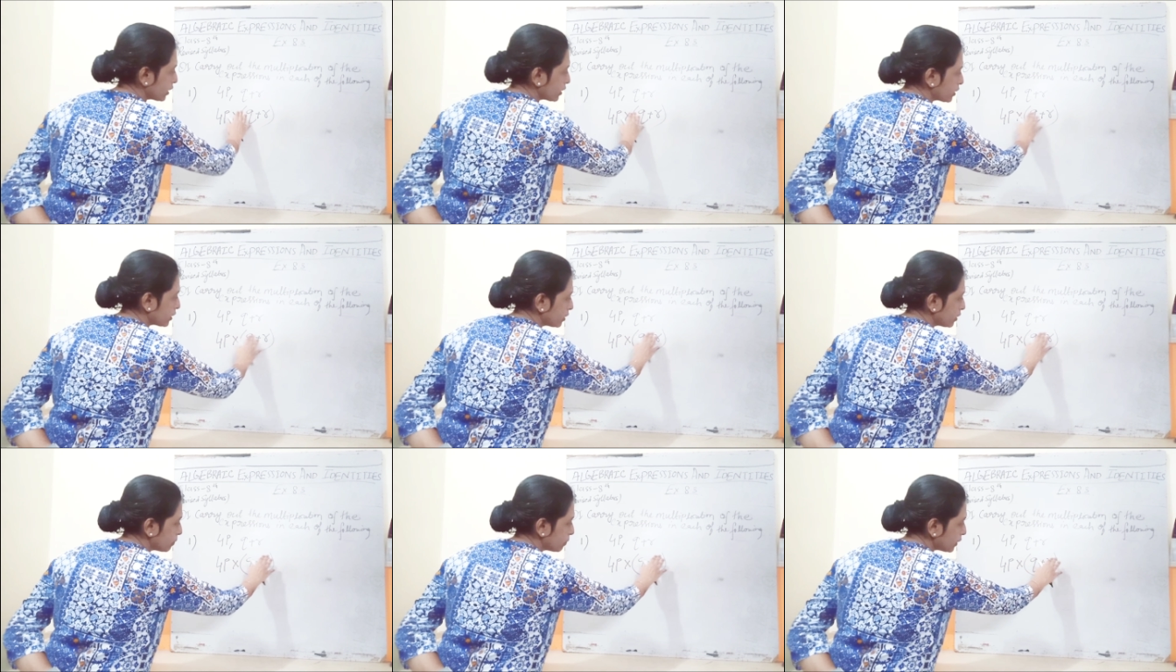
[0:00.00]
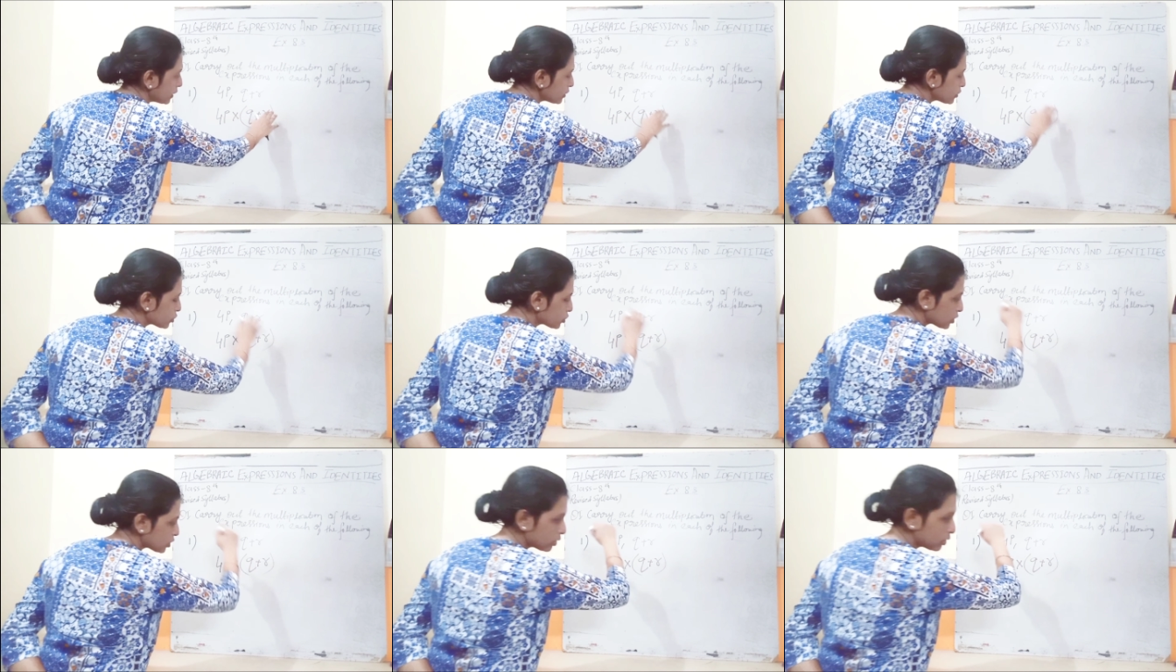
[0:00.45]
keep it
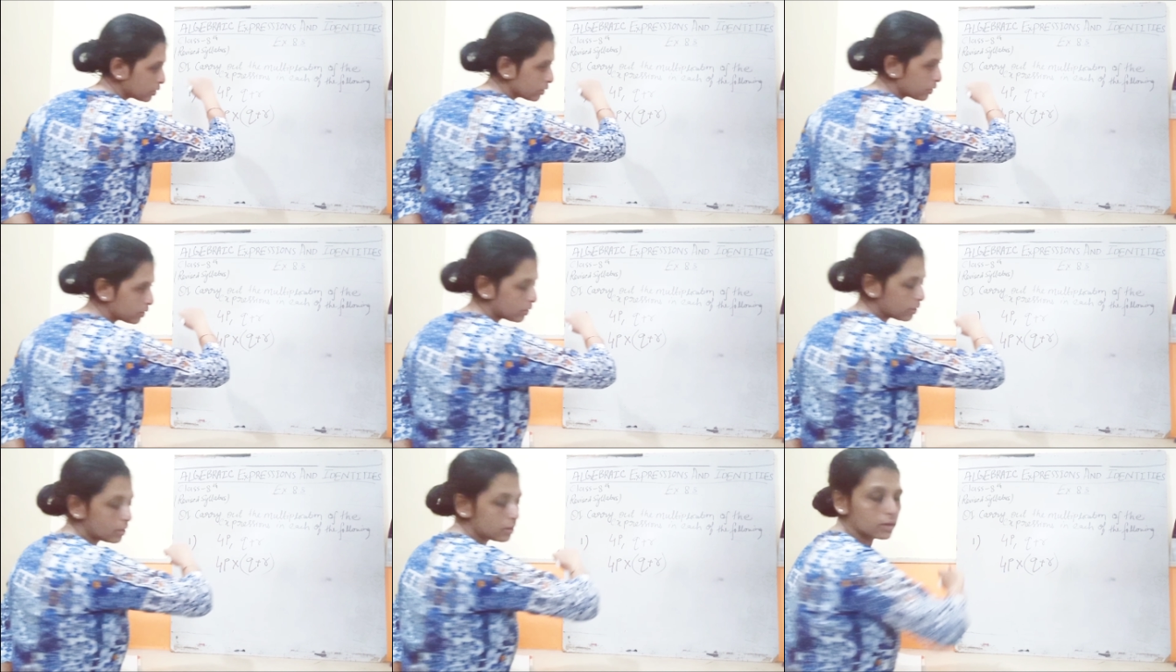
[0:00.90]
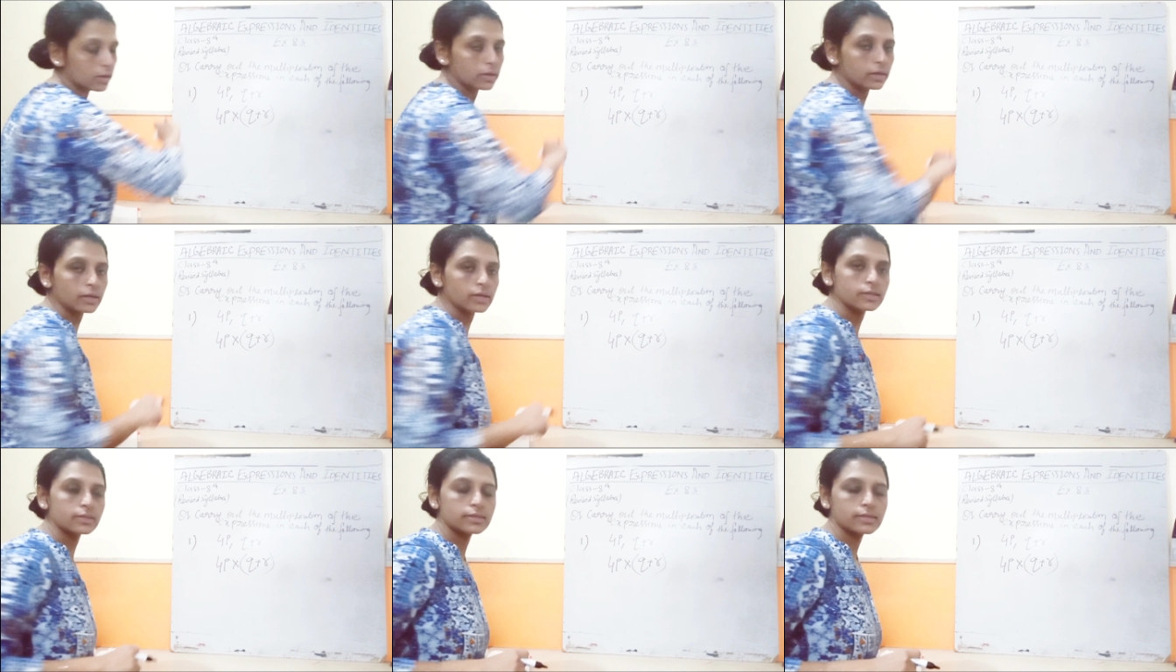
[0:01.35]

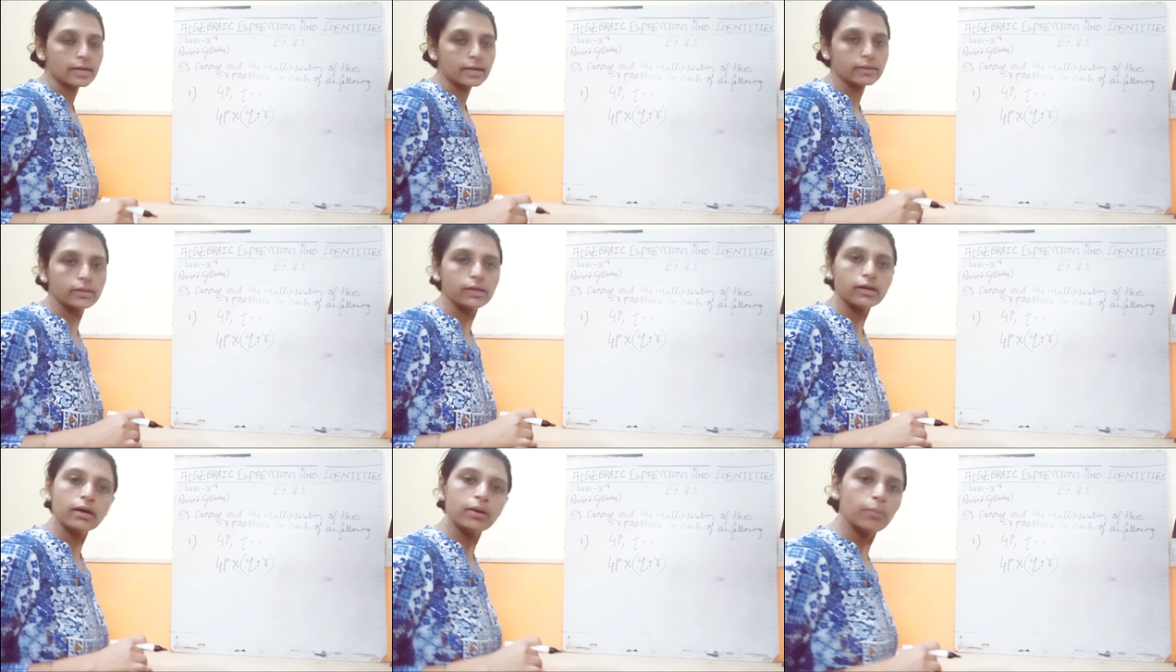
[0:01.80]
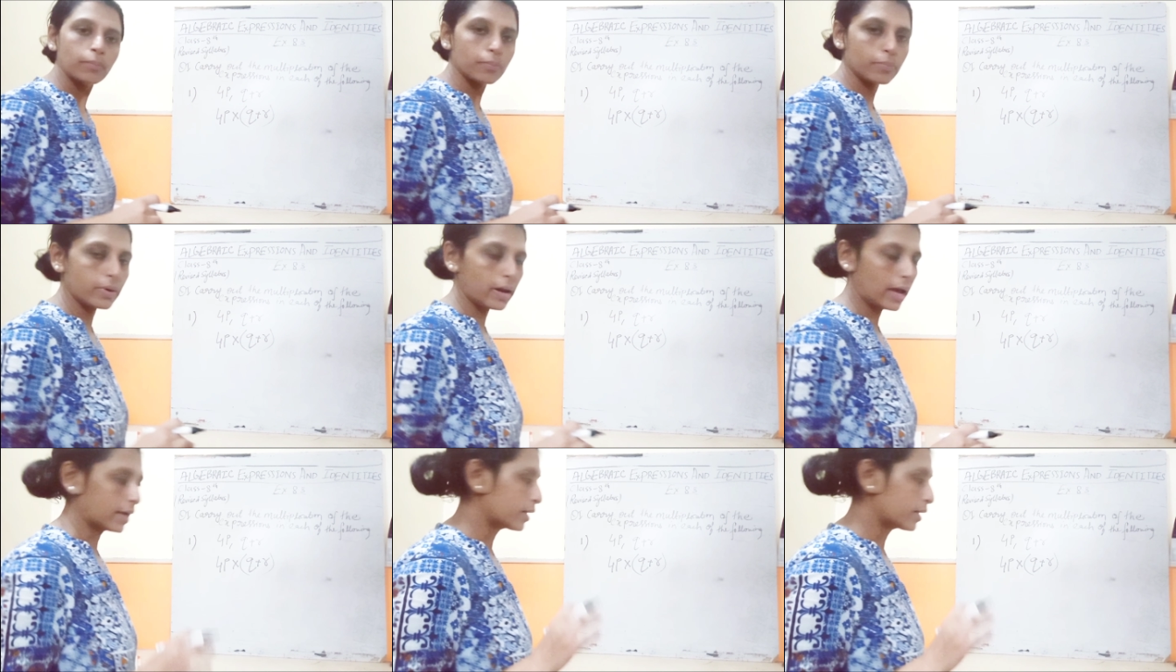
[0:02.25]
inside the bracket.